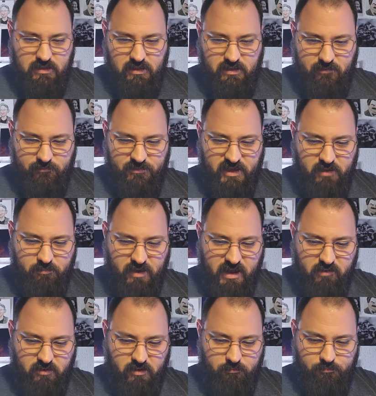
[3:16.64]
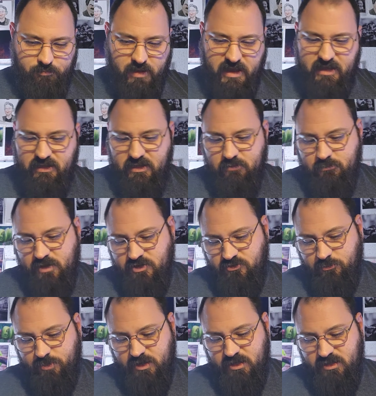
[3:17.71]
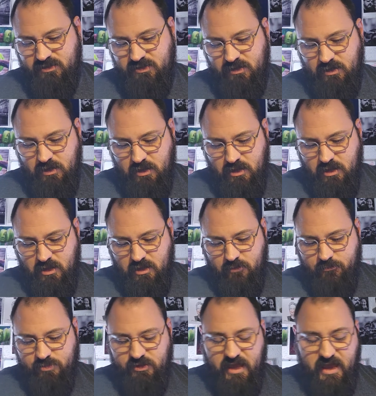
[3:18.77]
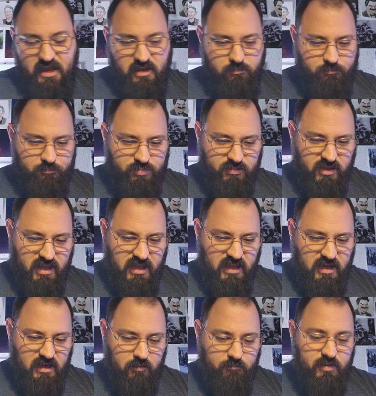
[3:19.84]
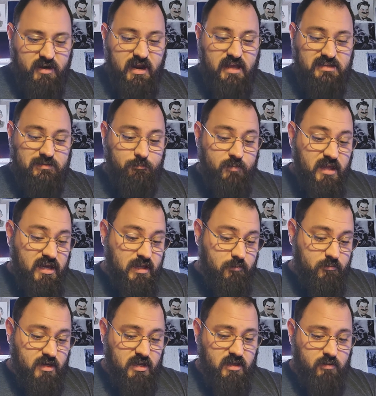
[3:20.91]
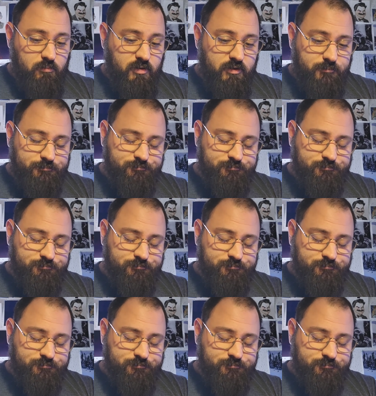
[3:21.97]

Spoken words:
Not a pirate, Pilot Metropolitan. Black plain, but it has a medium nib.